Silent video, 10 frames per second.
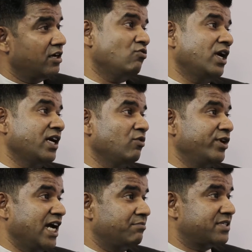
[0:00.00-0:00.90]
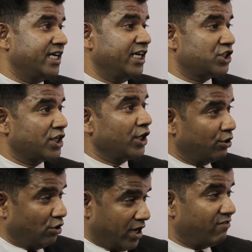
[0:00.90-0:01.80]
year, what we have seen is,
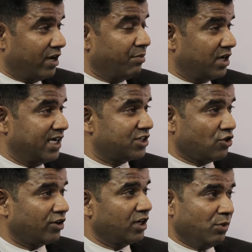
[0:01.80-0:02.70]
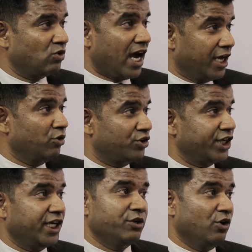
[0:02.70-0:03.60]
everybody is talking about
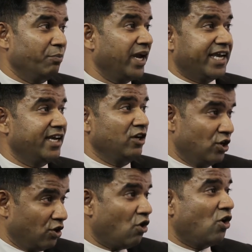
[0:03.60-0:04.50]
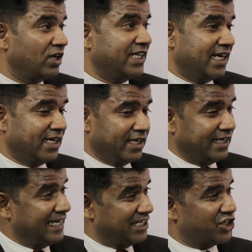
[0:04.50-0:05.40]
IoT, making all the,
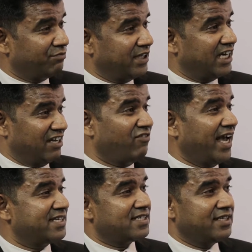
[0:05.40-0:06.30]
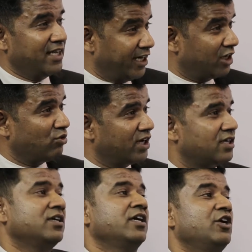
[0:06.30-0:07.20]
each of the device in the network,
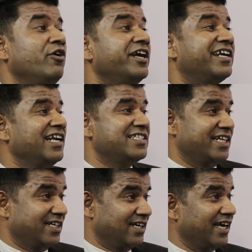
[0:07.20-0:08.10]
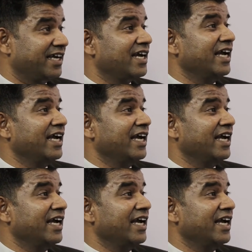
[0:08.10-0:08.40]
intelligent, like